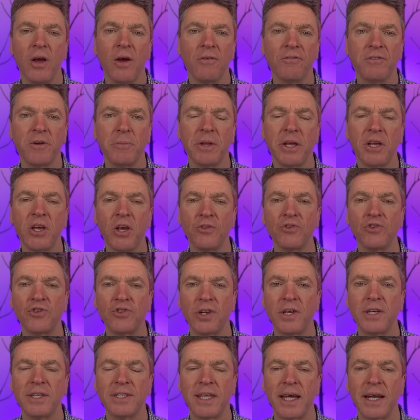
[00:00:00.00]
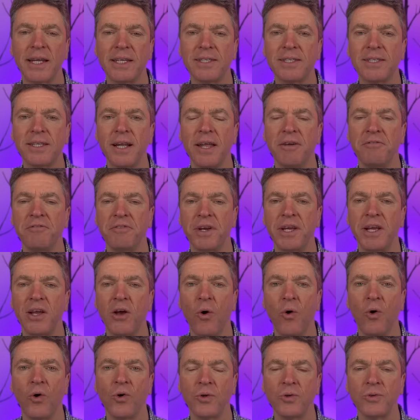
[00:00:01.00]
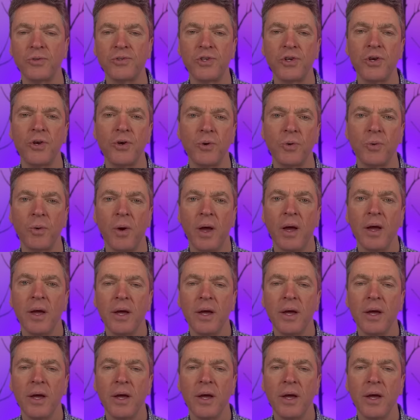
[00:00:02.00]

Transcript: from the countries that it's delivering oil to.